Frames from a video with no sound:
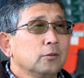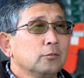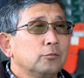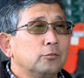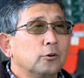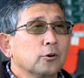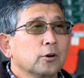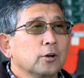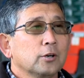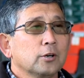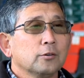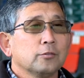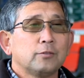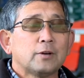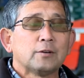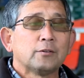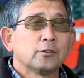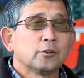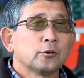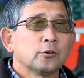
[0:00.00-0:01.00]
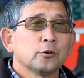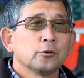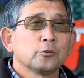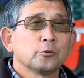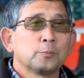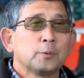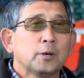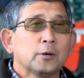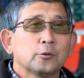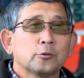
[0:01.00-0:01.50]
400, 500
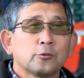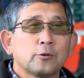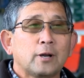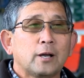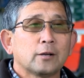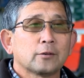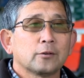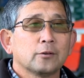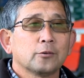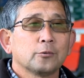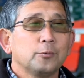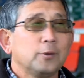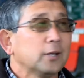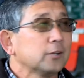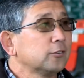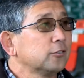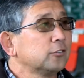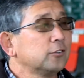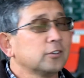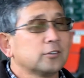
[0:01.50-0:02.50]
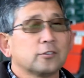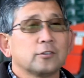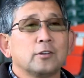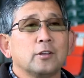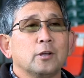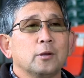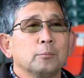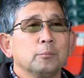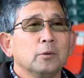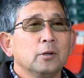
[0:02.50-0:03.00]
horsepower tractors. We had six of
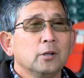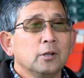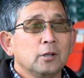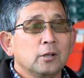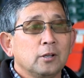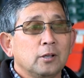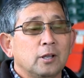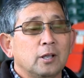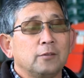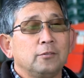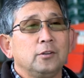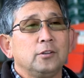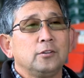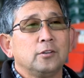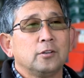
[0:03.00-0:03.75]
them, heavy